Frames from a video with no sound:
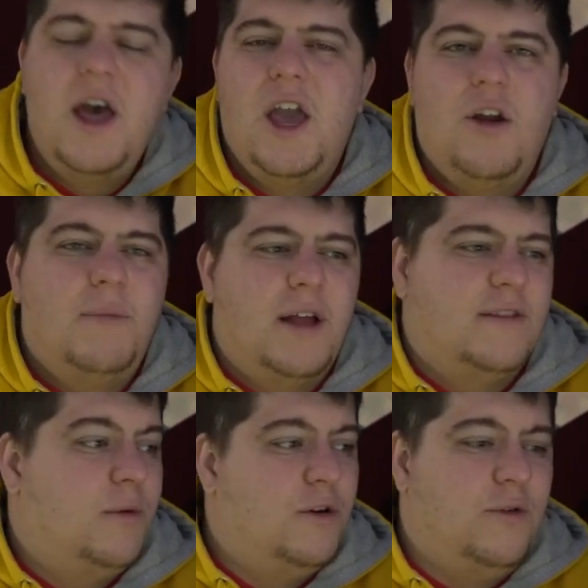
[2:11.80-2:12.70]
You know, I'm not
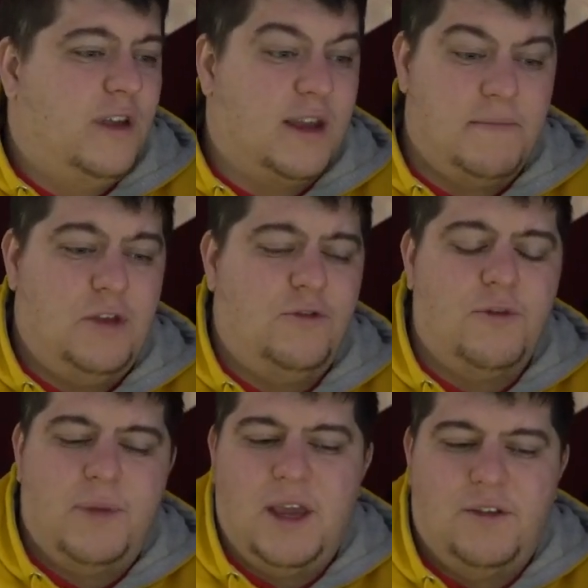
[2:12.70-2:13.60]
someone who's like a
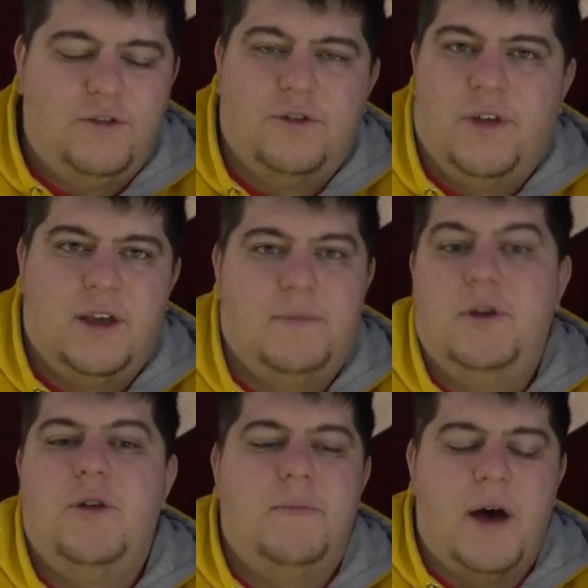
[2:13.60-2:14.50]
Mr. Beast or like a
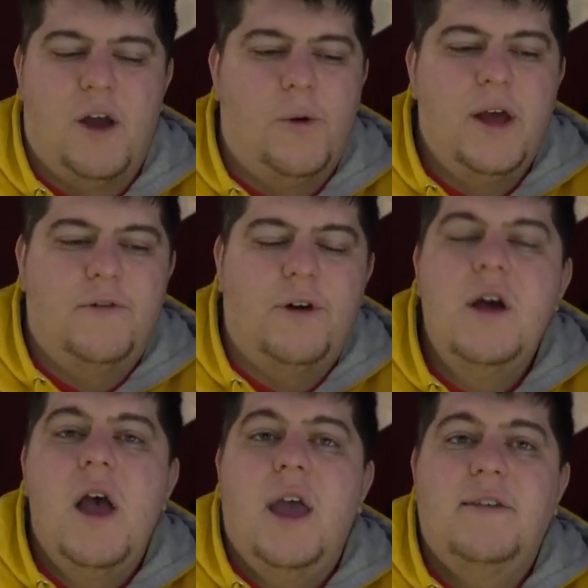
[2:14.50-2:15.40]
PewDiePie or whatever,
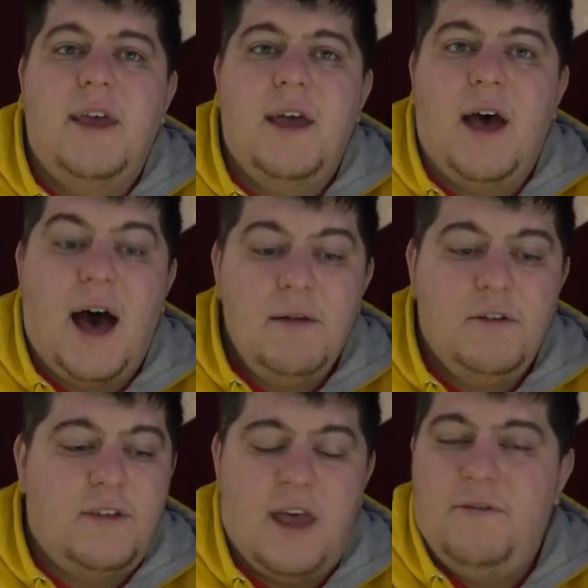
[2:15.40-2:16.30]
is that I
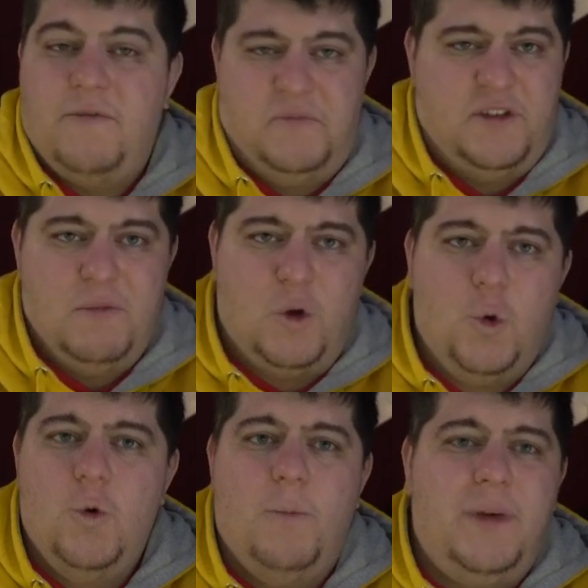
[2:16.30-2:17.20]
just have some
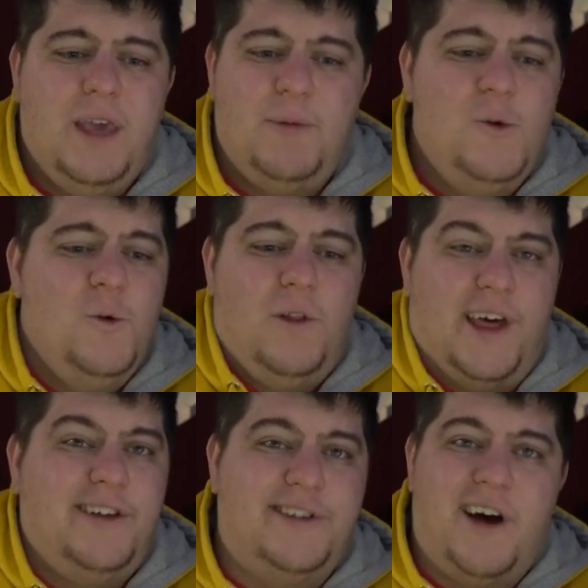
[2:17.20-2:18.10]
cool people who
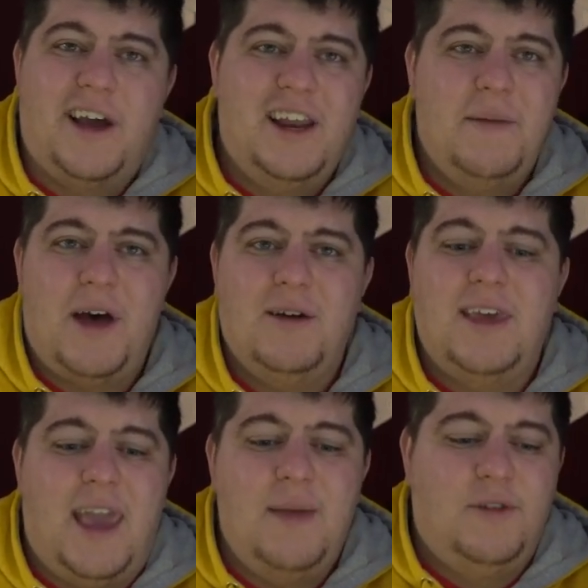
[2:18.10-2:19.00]
like talking about
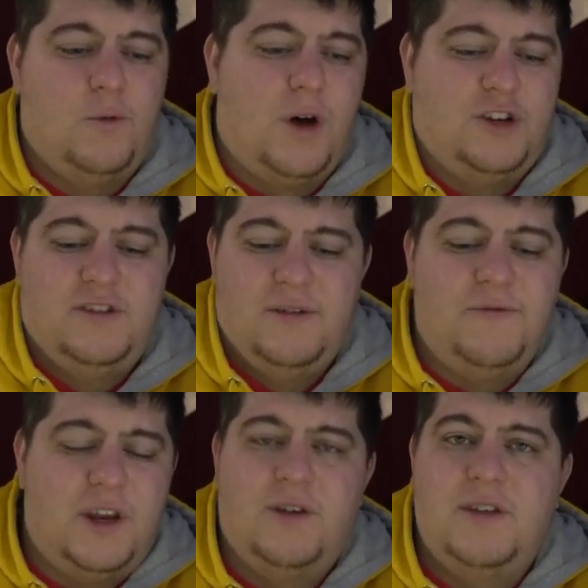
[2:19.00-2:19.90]
games and watching some
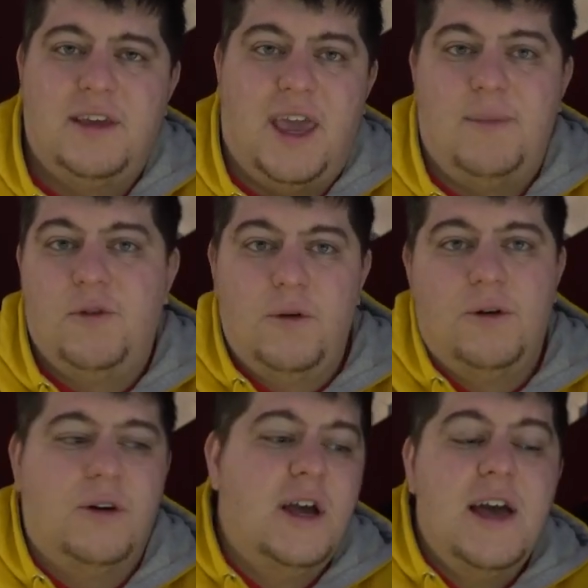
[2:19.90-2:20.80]
videos on games
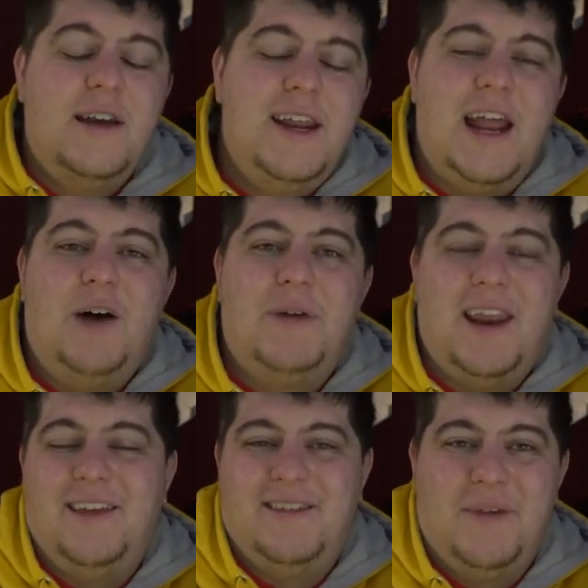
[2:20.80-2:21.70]
or need help
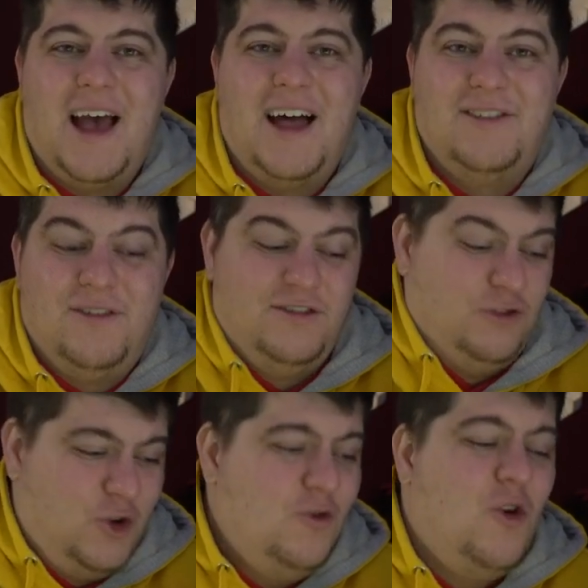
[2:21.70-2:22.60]
getting some consoles
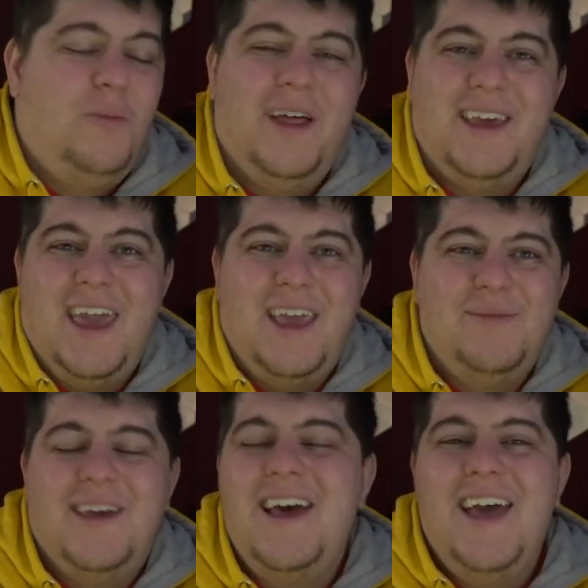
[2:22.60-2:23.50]
to go play
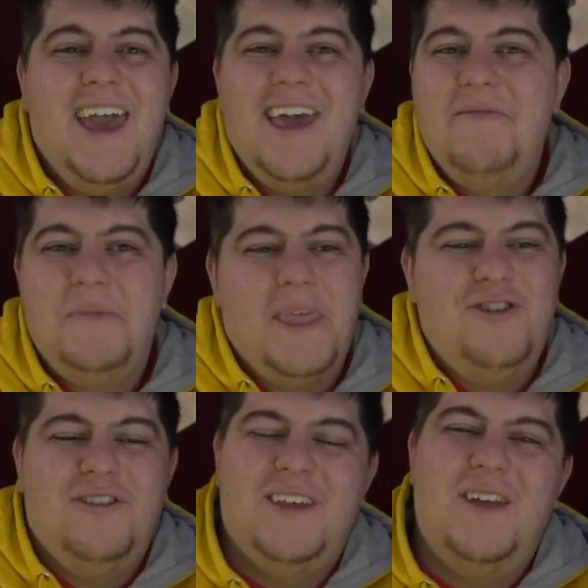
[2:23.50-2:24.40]
games. And
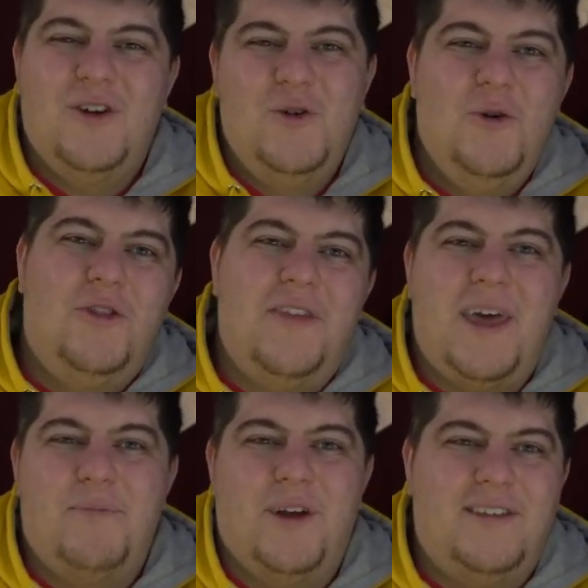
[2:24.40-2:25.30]
it's just kind of a cool thing
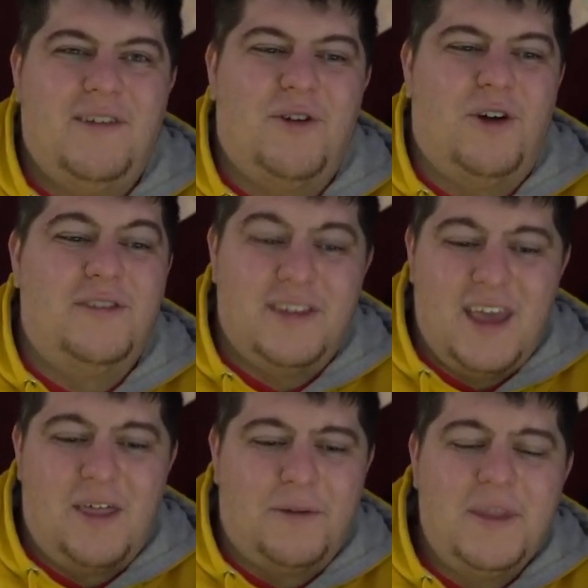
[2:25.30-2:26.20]
that brings everyone all
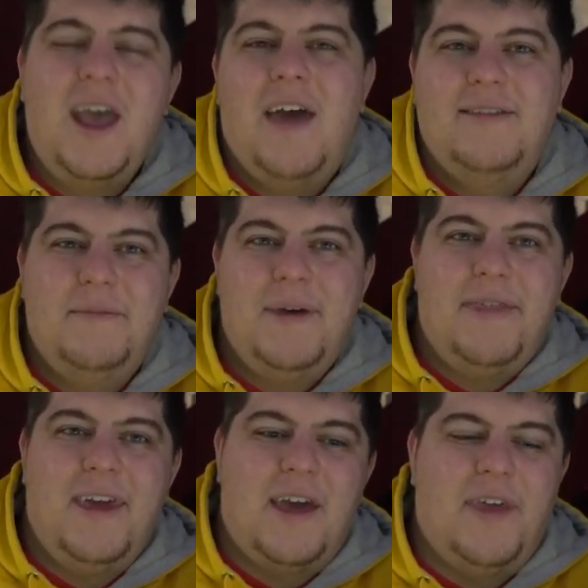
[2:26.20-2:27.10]
together. And that's a
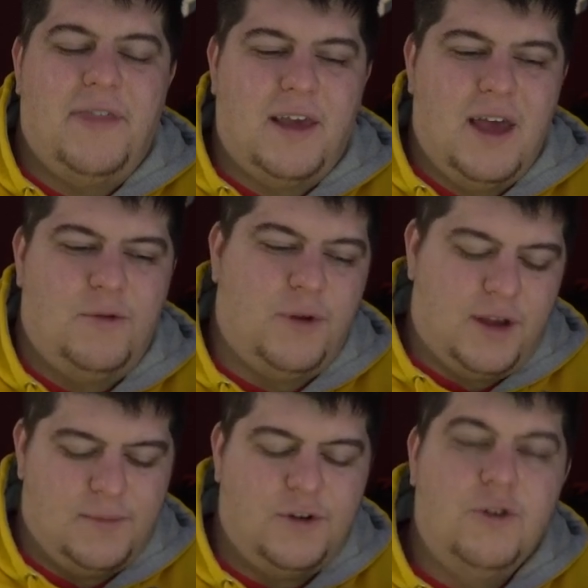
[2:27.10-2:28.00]
big thing I think that comes when it
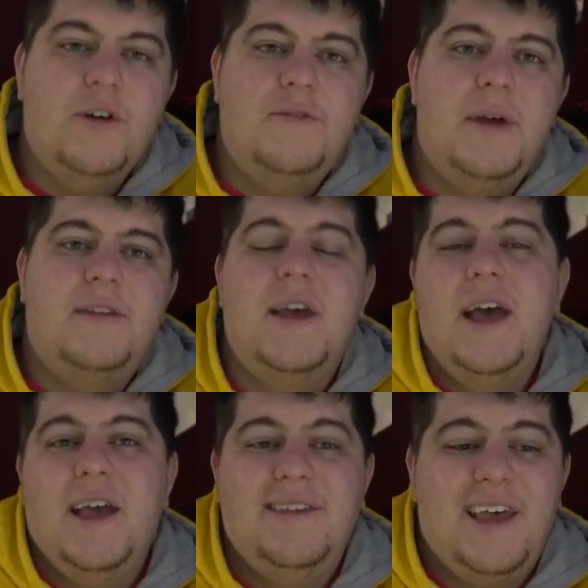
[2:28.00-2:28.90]
comes to Christmas
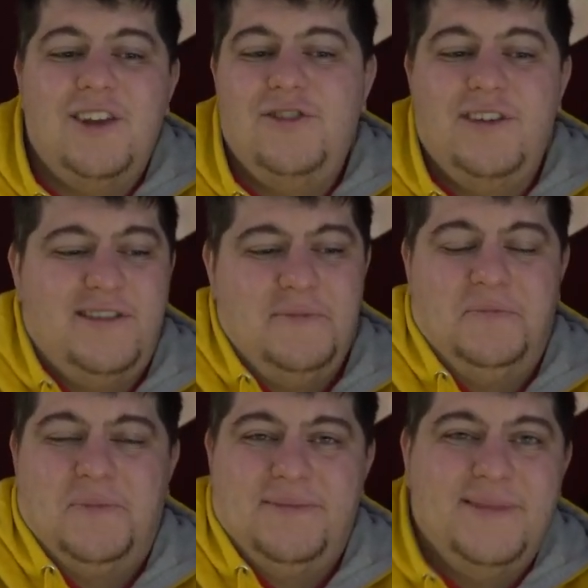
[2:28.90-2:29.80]
is that it's just
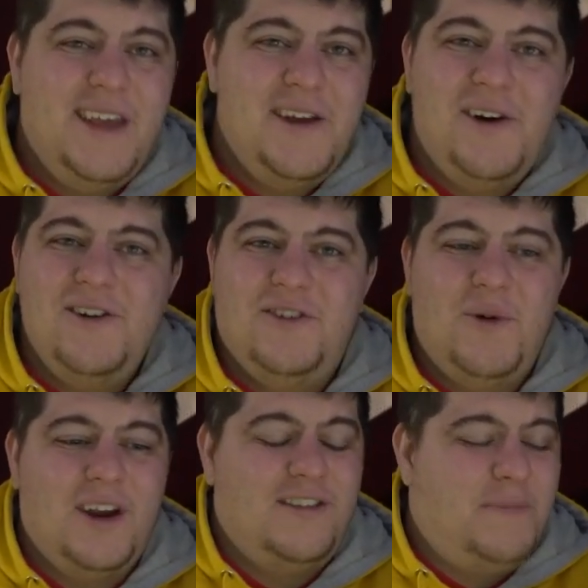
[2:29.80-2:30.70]
you know, you just
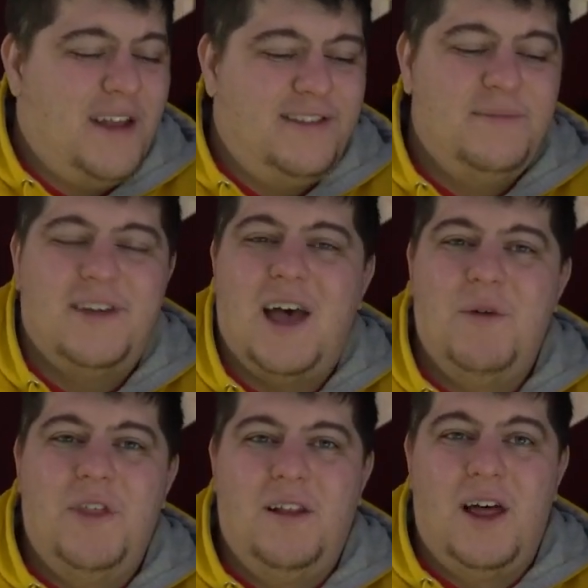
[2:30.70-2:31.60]
want to spend some time
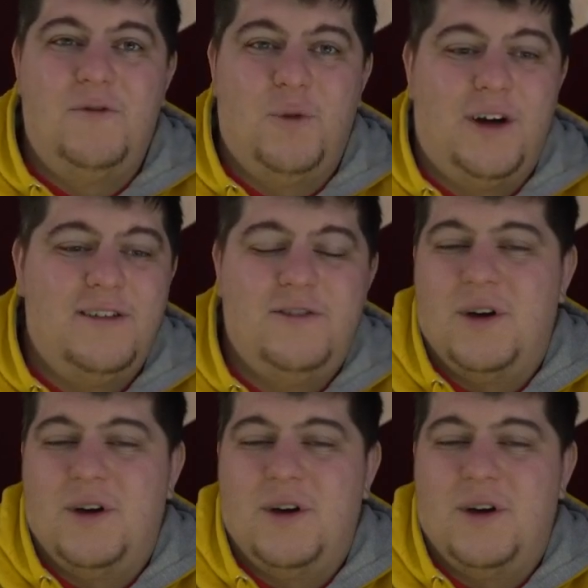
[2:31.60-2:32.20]
with the loved ones.